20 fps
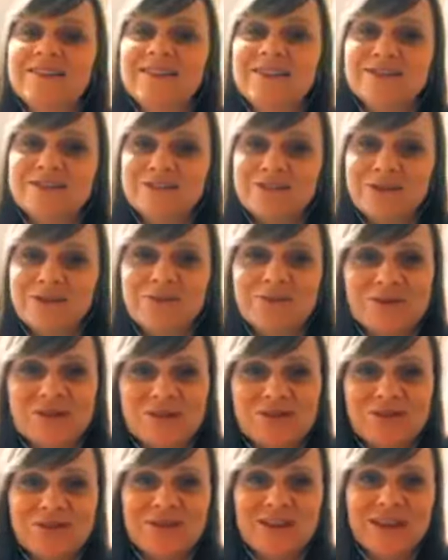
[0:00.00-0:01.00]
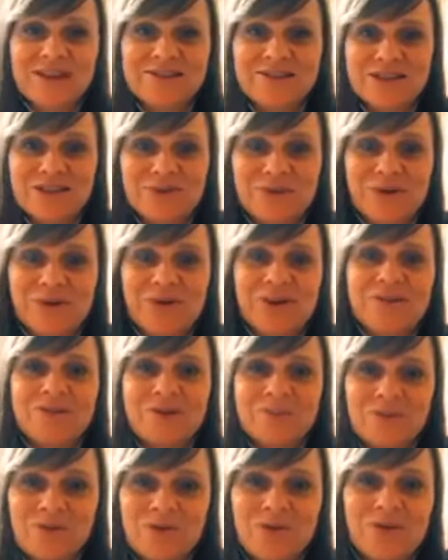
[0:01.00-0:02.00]
and I don't want to do that to you all because
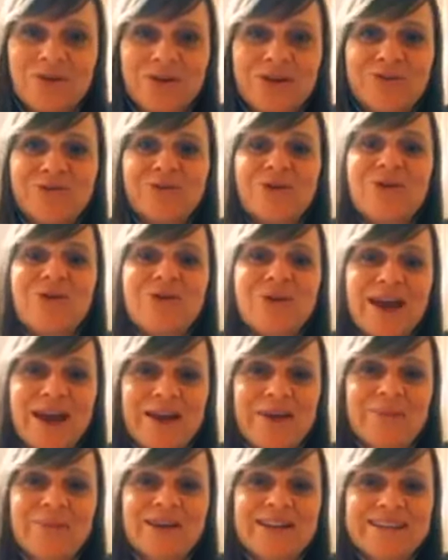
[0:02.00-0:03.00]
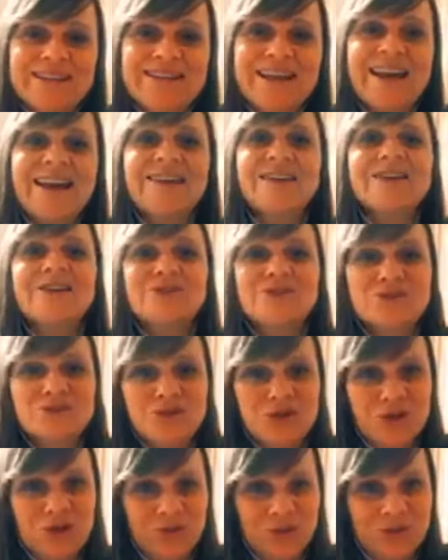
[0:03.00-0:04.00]
I'm sure you've all had a big day
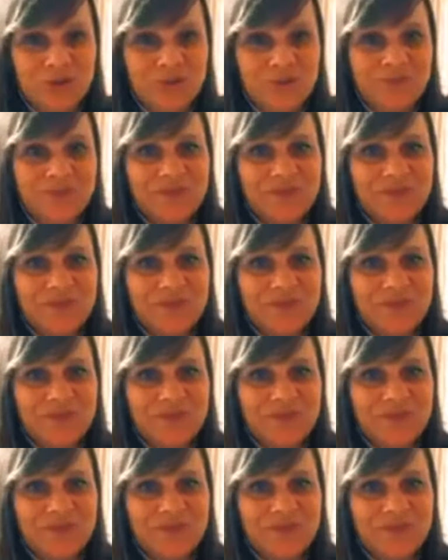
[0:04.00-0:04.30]
too.